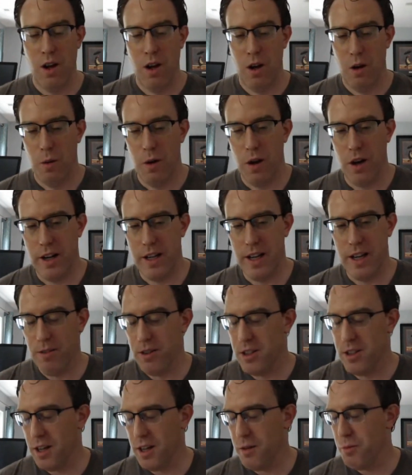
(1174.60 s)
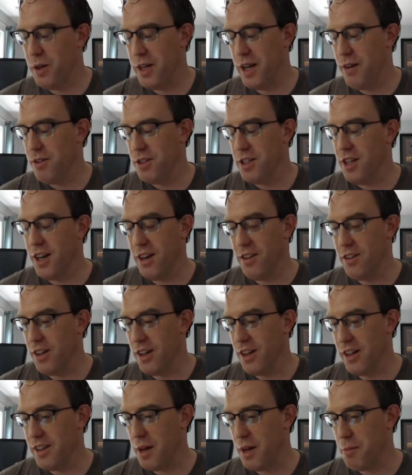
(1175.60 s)
Well, we'd never done anything
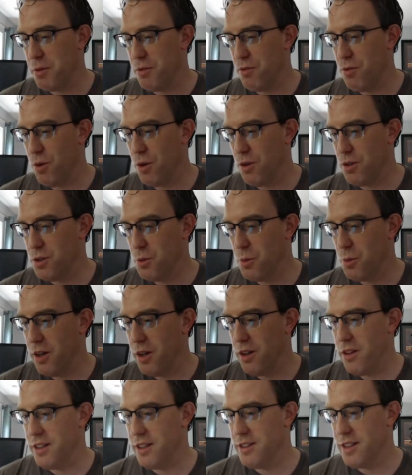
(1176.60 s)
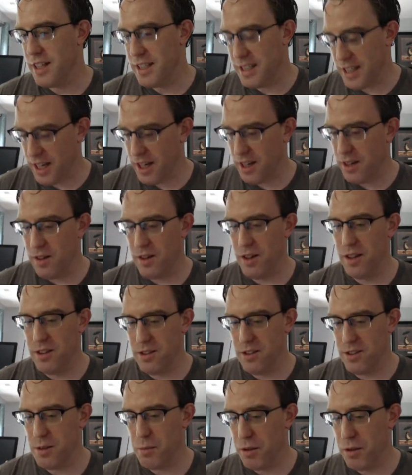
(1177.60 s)
like that before. So one of the things I did in the
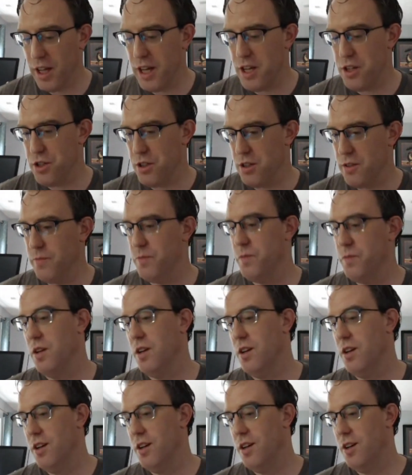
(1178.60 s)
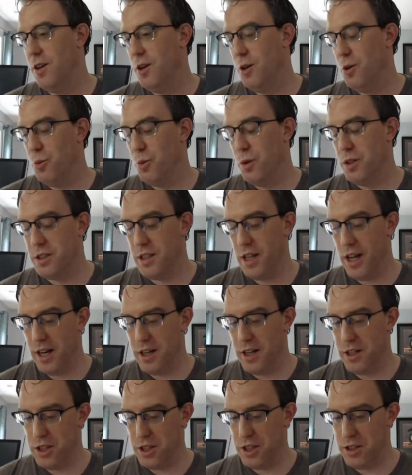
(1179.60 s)
simulation was kind
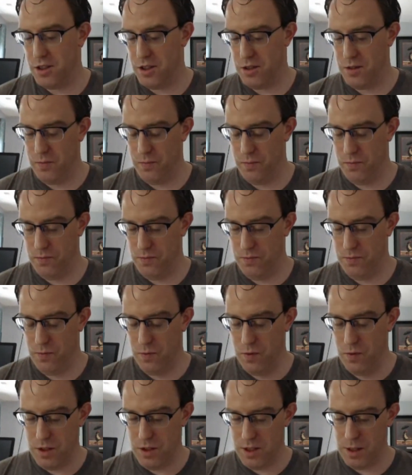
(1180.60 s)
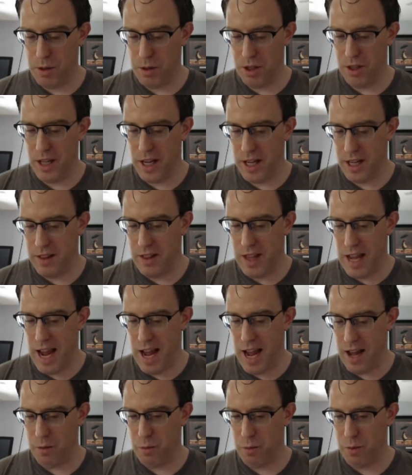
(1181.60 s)
of just simulated
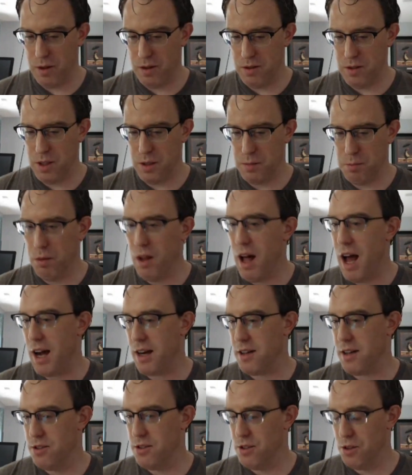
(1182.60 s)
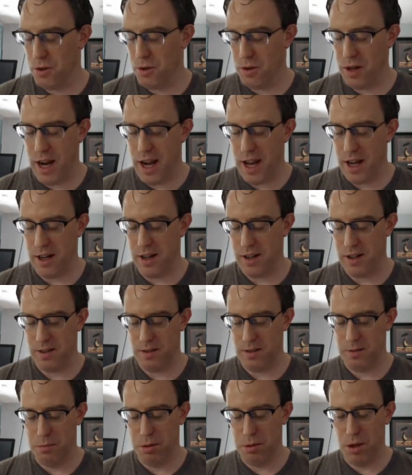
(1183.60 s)
that with just blocks. So I had a
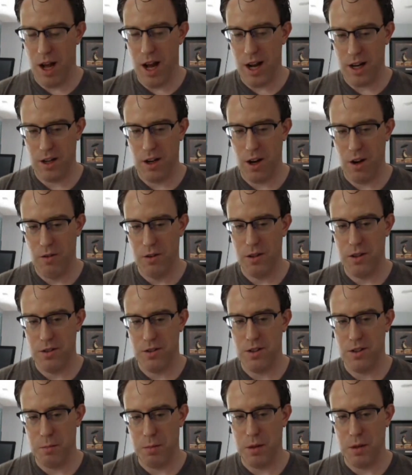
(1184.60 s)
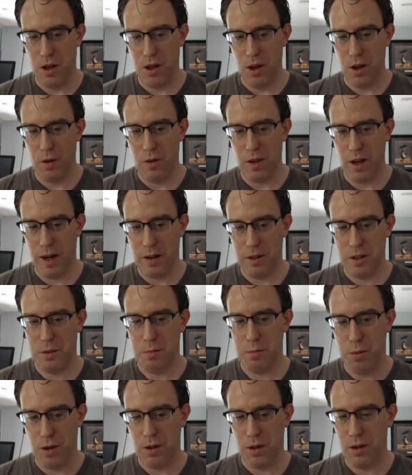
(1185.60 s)
block over the CPU that I just
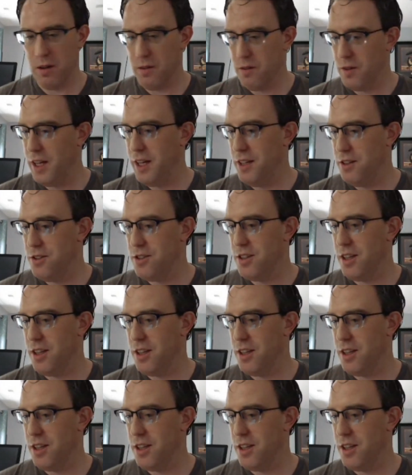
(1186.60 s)
put a heat